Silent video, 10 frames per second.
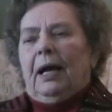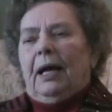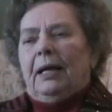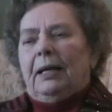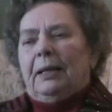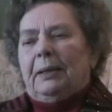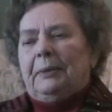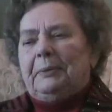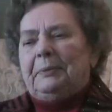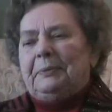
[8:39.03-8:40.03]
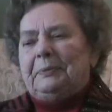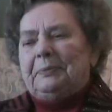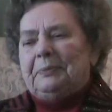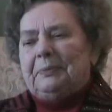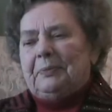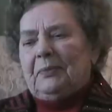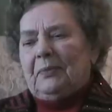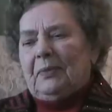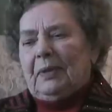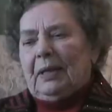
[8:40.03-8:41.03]
and uh,
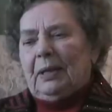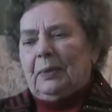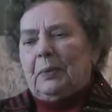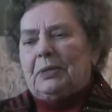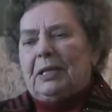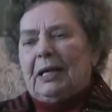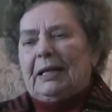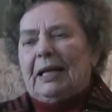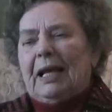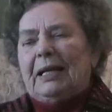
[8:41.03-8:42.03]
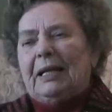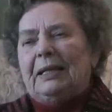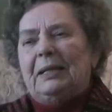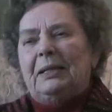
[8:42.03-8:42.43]
it was like that uh,